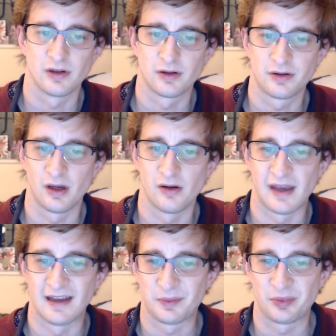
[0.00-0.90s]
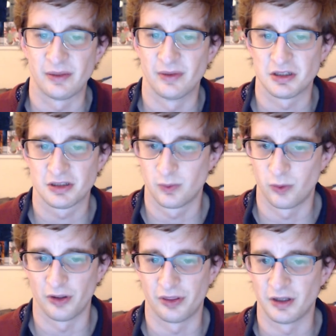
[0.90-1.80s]
so that's pretty much
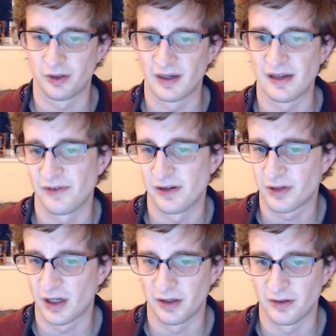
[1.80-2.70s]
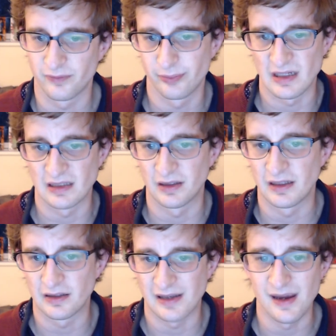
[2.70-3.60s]
what the 25th kind of means in
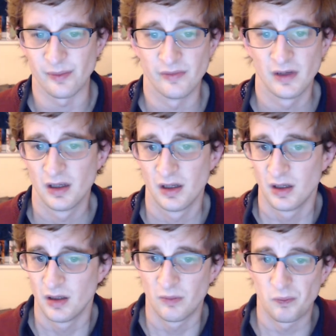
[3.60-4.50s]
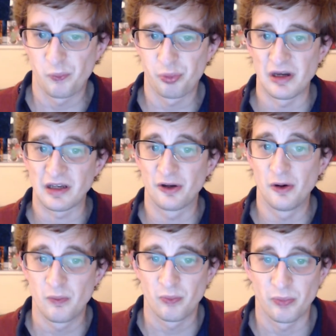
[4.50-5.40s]
his name. Pretty
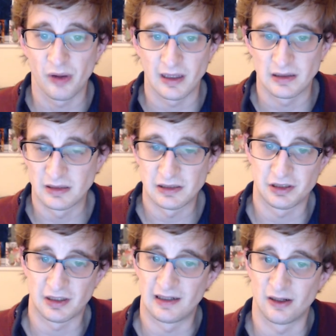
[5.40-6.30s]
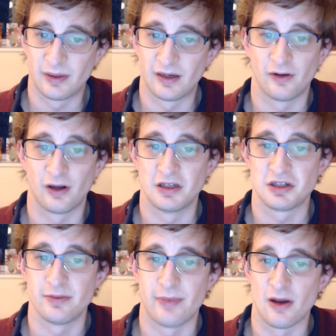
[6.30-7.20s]
cool, but it's just a little bit of
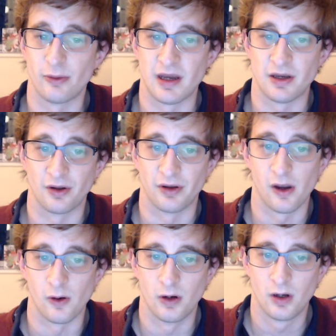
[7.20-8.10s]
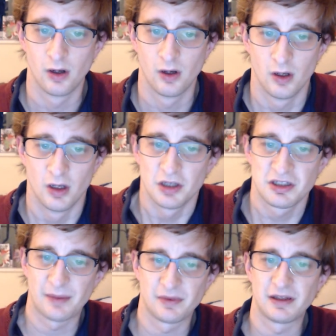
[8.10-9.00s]
knowledge you may or may not know.
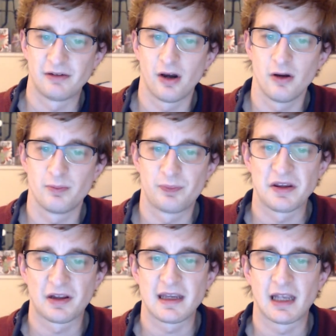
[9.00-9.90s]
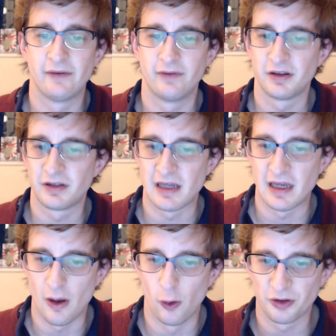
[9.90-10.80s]
Chapter 0 basically covers
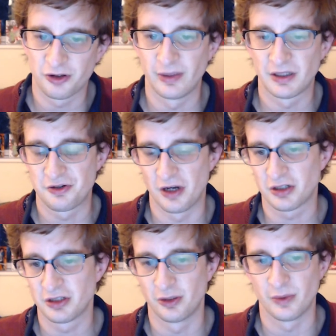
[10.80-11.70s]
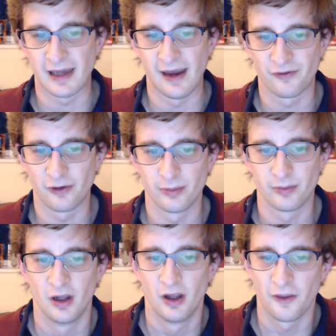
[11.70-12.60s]
the awesome introduction that we get
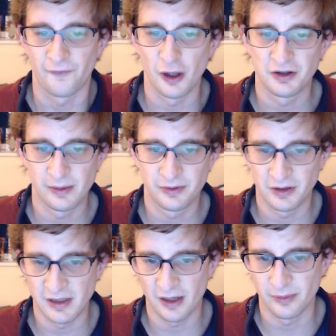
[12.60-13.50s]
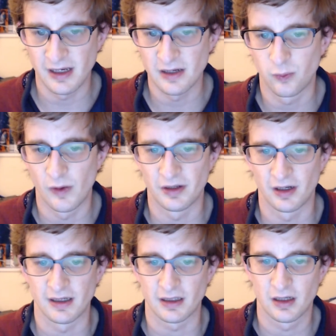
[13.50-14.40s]
from the first episode in the anime, where they're
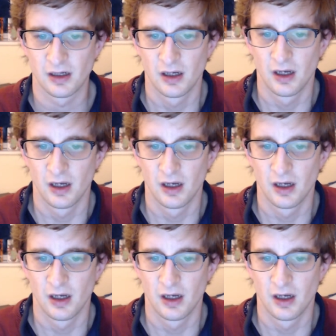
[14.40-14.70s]
like,